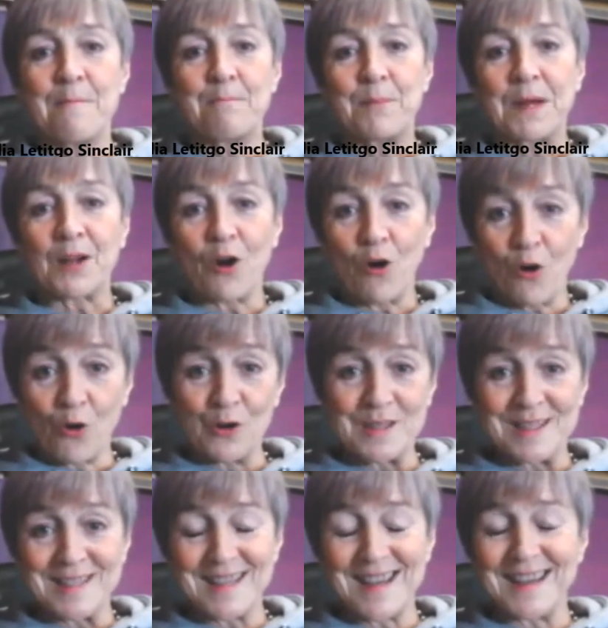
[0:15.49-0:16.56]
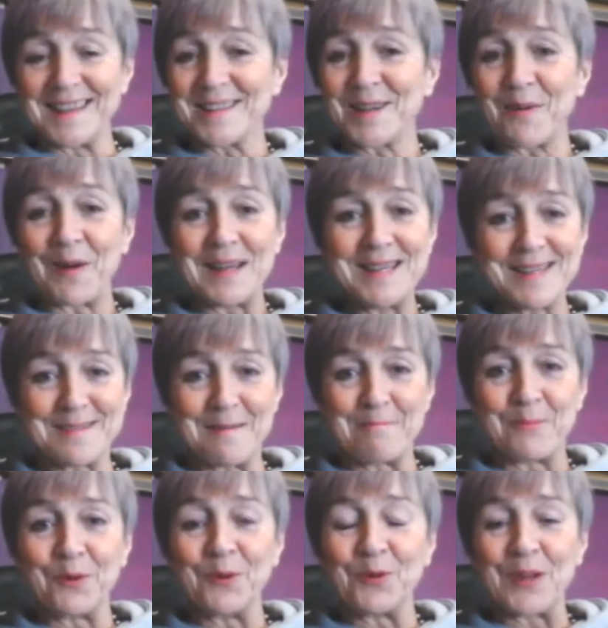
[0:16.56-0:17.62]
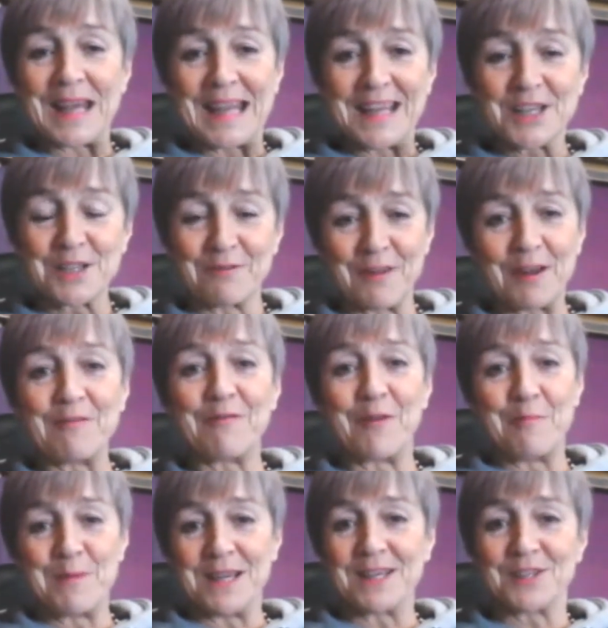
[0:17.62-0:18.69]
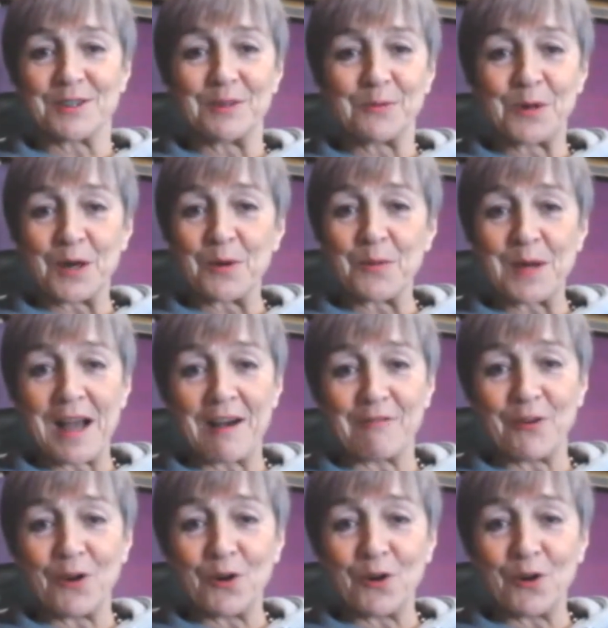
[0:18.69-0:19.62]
Because it's quite simple. The age of information, where we have